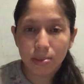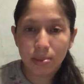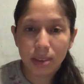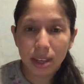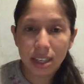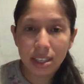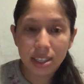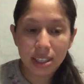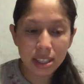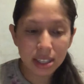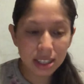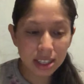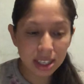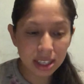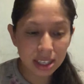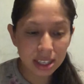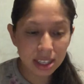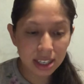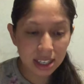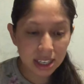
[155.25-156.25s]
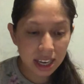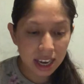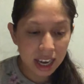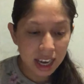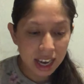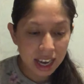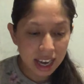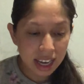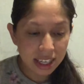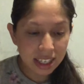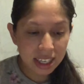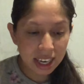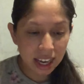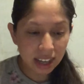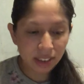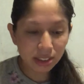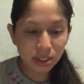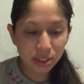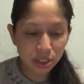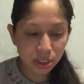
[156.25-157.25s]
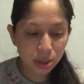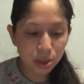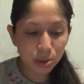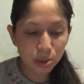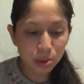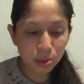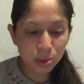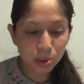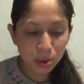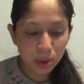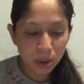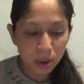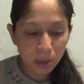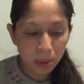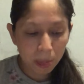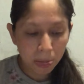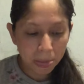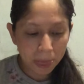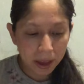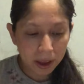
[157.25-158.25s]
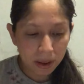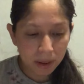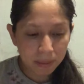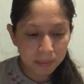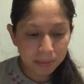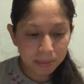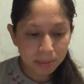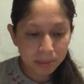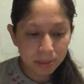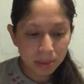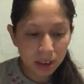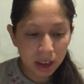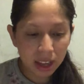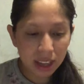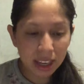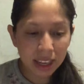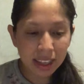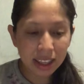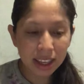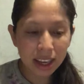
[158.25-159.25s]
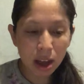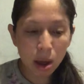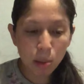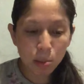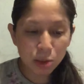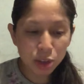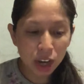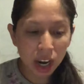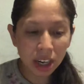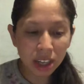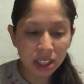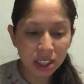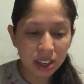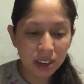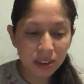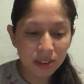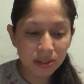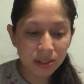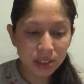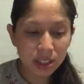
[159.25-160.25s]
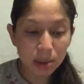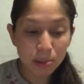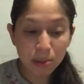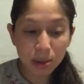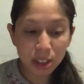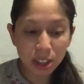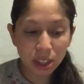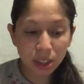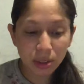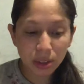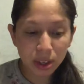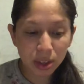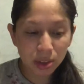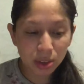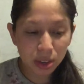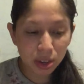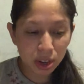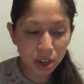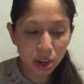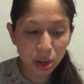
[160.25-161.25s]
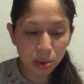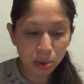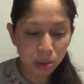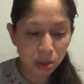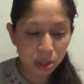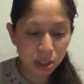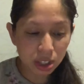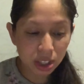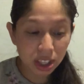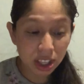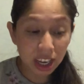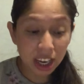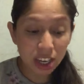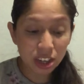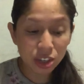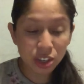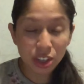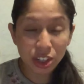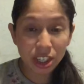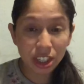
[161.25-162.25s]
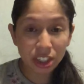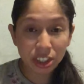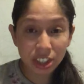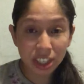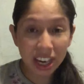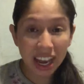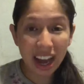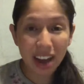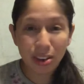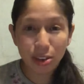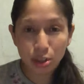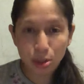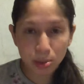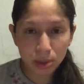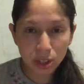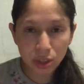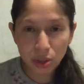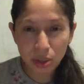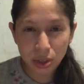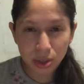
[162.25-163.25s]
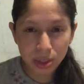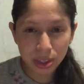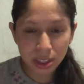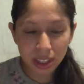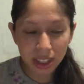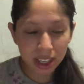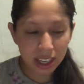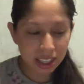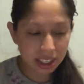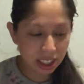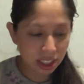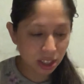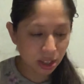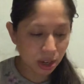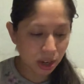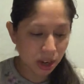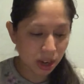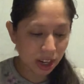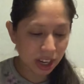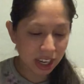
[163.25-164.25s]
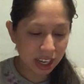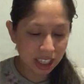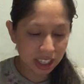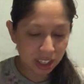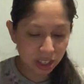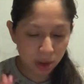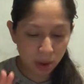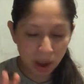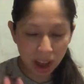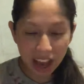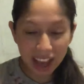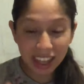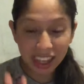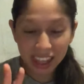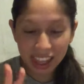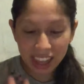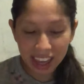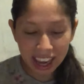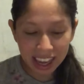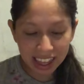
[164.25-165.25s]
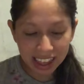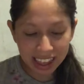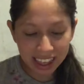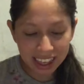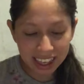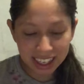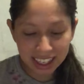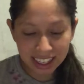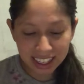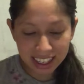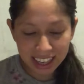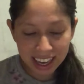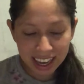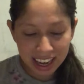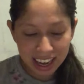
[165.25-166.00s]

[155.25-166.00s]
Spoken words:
lessons, and it tells you like the objectives, the material, the notes, the introduction, how to introduce the lesson to your kids. So I like this,